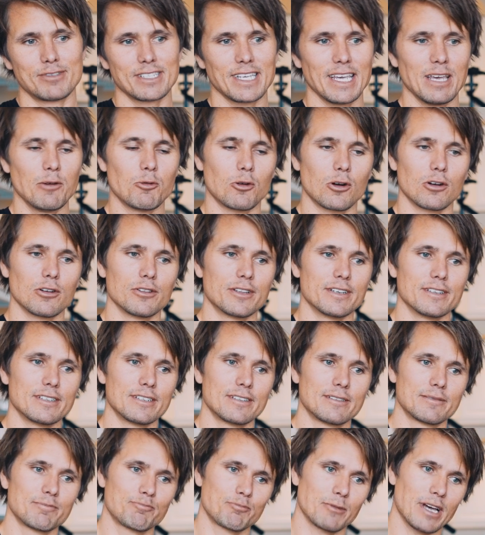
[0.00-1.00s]
ski world
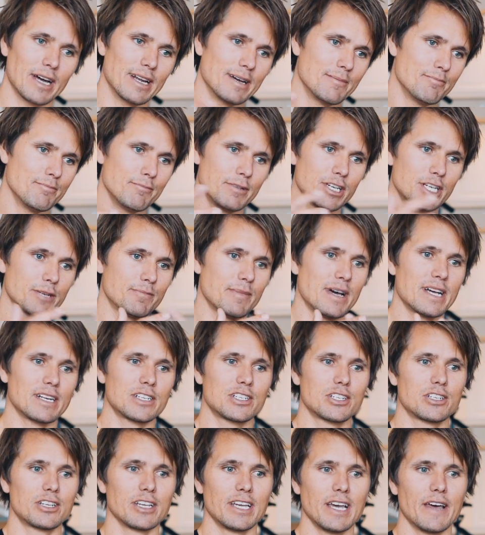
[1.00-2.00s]
is kind of
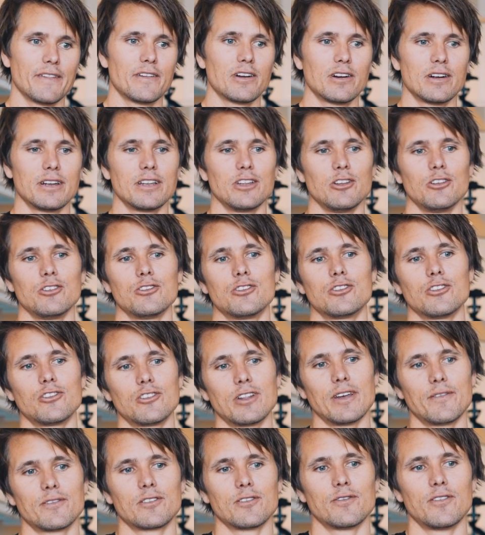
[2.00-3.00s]
mishmashed together, and you
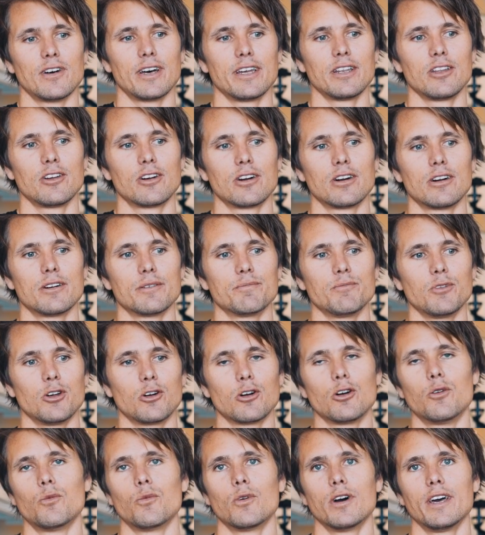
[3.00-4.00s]
just have to find
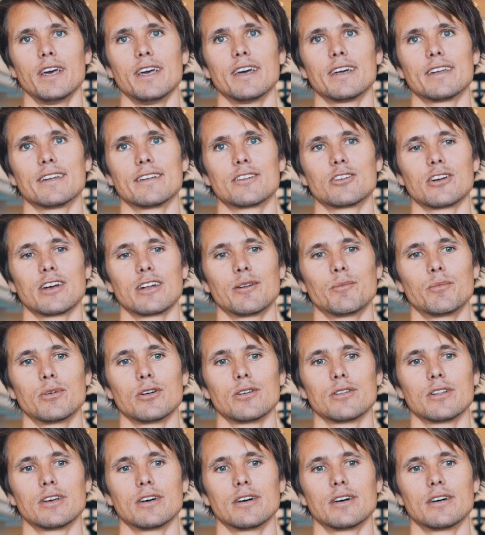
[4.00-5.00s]
your own way and try to
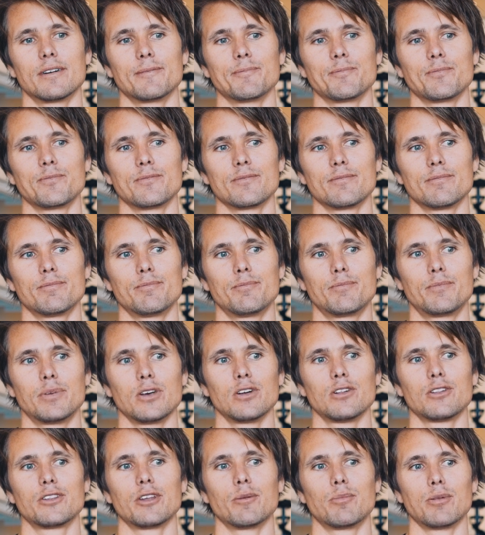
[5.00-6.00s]
build
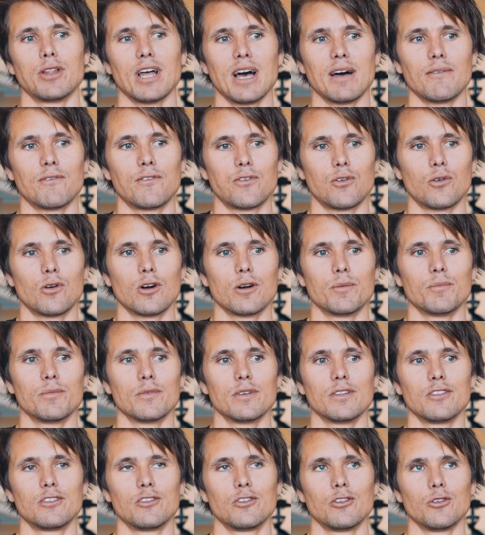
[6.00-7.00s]
a
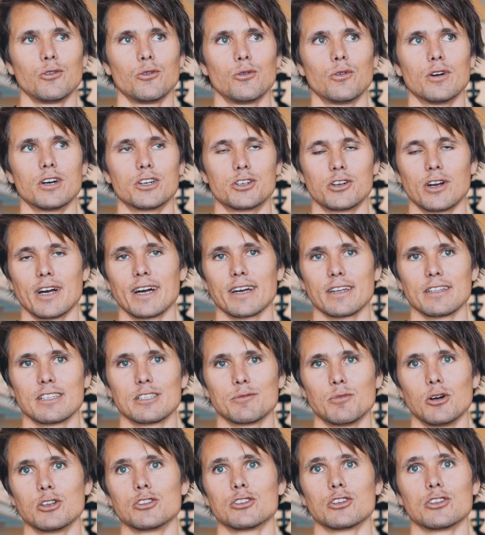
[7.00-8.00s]
platform to attract
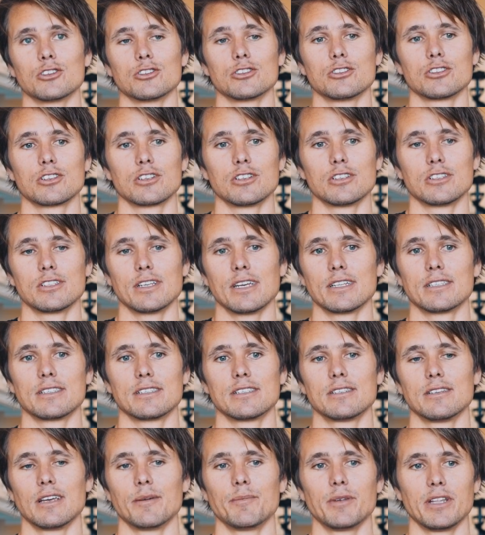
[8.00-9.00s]
sponsors, because
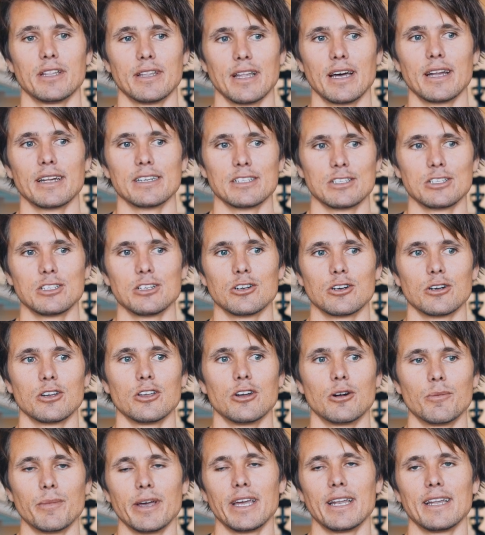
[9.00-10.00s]
that is
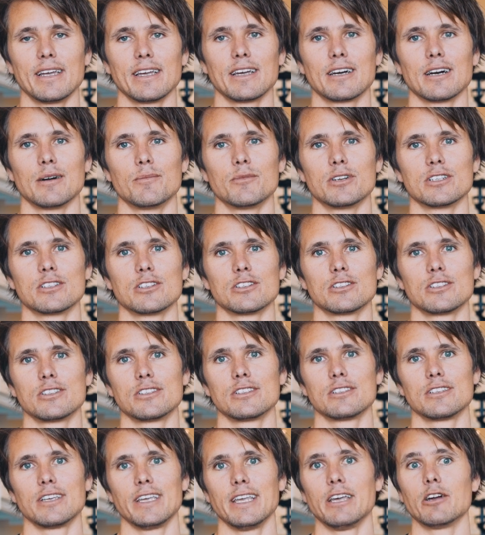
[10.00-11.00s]
your main income as a
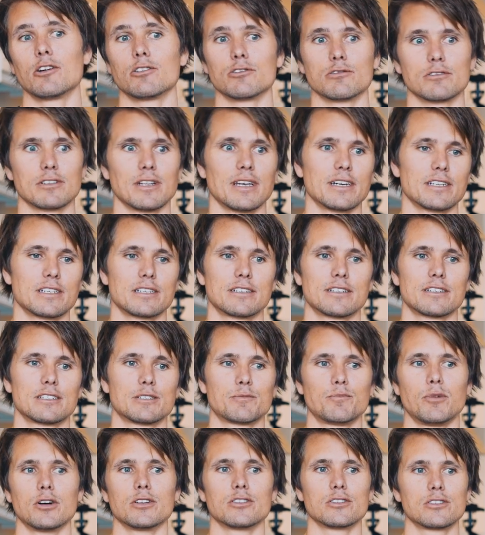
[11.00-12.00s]
skier /
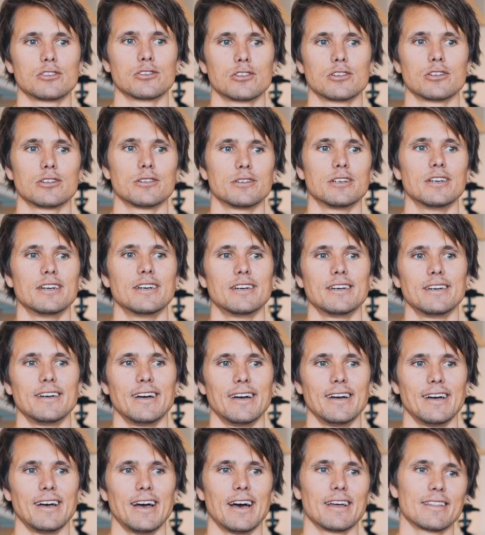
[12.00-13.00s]
sponsor,
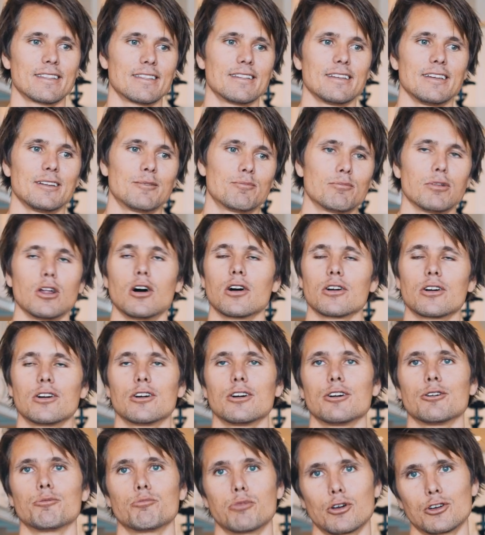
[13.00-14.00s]
athlete,
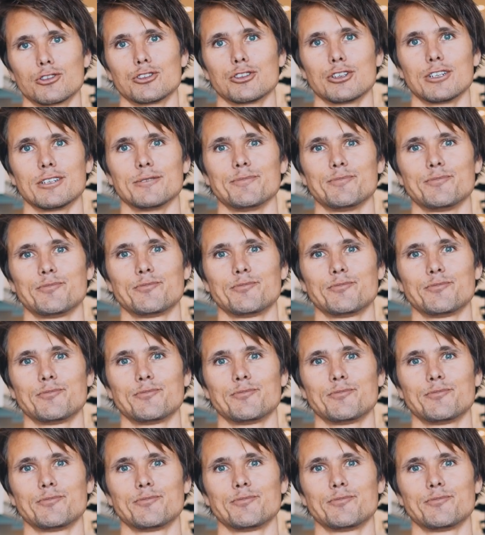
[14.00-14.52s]
blogger person.